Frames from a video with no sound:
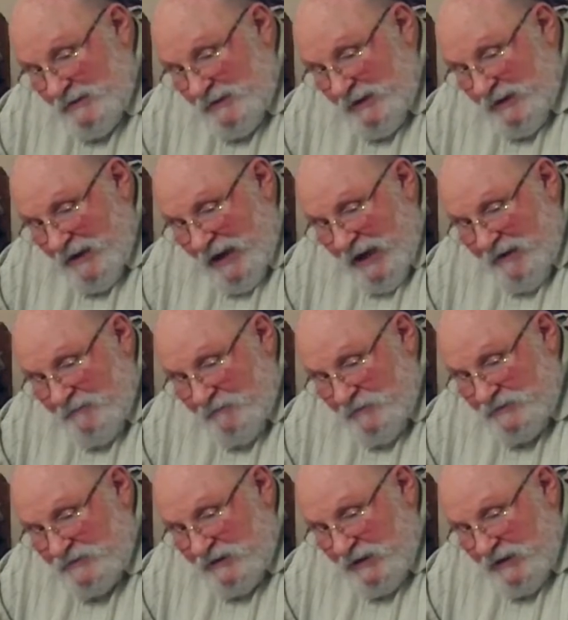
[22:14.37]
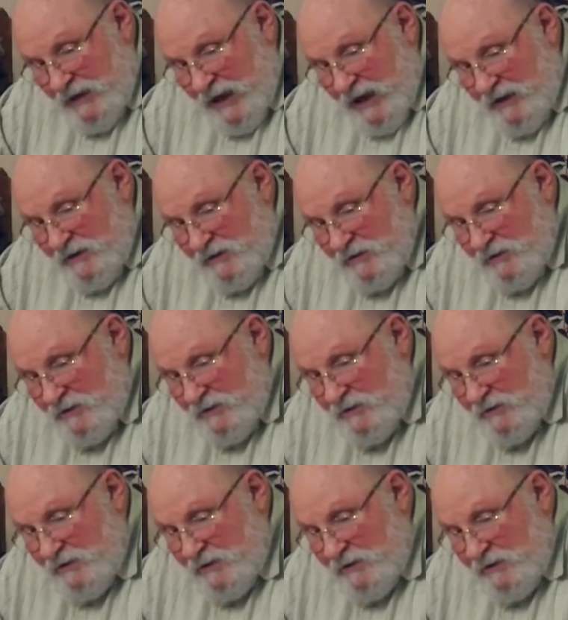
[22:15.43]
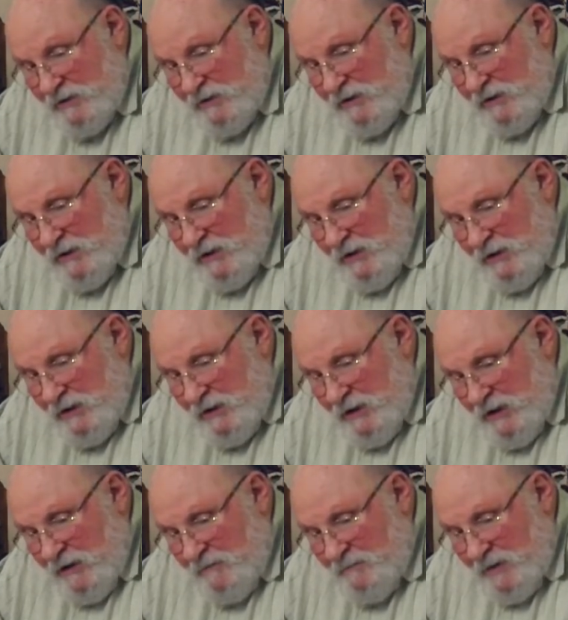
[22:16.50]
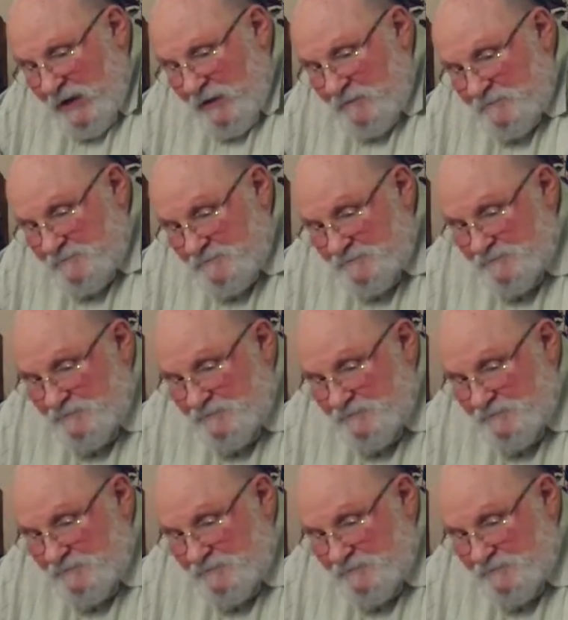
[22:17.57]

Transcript: The life was the light of men.